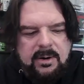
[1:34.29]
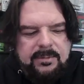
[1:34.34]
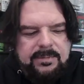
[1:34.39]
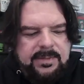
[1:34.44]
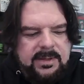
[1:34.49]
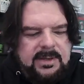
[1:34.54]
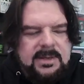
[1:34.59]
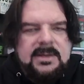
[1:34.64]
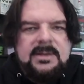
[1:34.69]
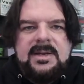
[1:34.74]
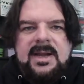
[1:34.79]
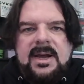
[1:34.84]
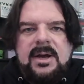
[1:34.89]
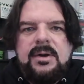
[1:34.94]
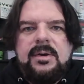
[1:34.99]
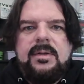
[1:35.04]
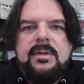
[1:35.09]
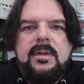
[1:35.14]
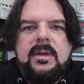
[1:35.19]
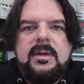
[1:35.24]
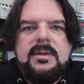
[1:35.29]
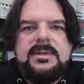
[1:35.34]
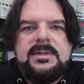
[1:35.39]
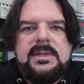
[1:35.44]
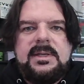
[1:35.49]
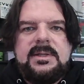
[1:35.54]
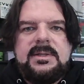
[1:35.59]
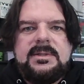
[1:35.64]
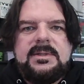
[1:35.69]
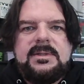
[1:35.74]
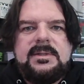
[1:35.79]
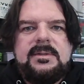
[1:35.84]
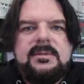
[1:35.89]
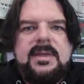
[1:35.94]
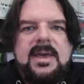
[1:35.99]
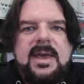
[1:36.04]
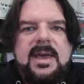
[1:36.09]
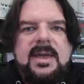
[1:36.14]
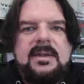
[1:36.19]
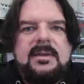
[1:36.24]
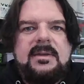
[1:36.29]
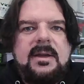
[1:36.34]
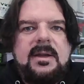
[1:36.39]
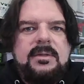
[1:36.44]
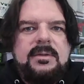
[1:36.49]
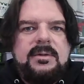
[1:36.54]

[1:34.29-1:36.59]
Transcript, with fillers: are thinking now since that